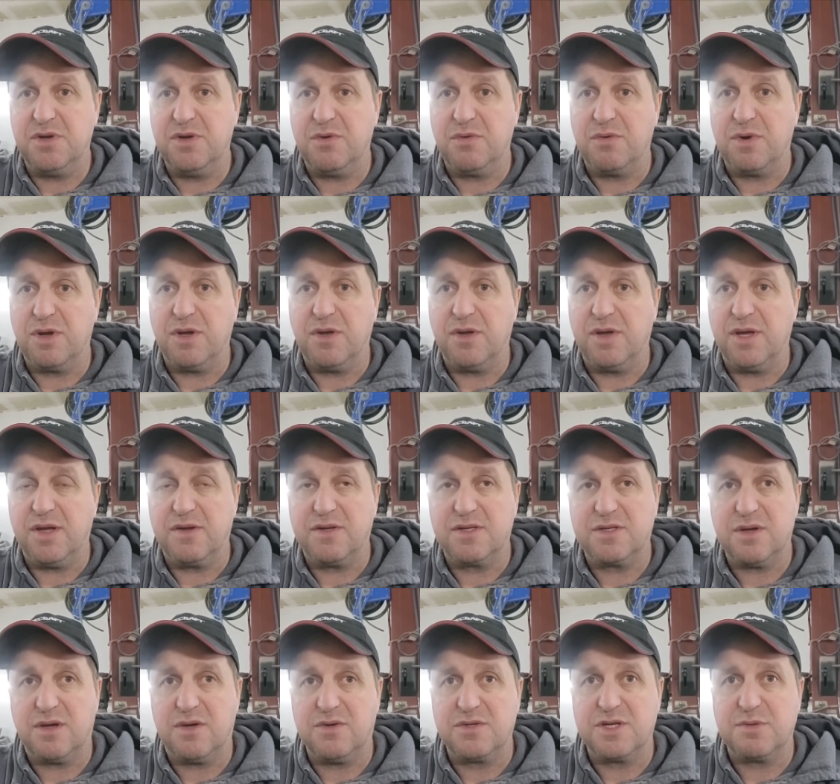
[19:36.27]
really, as
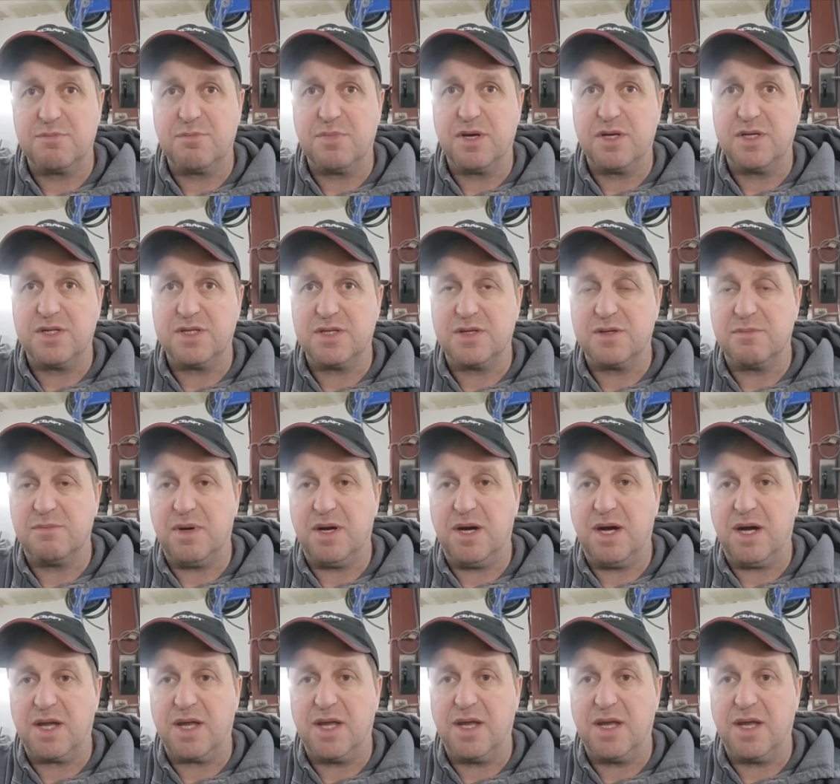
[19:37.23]
long as it brings in a buck.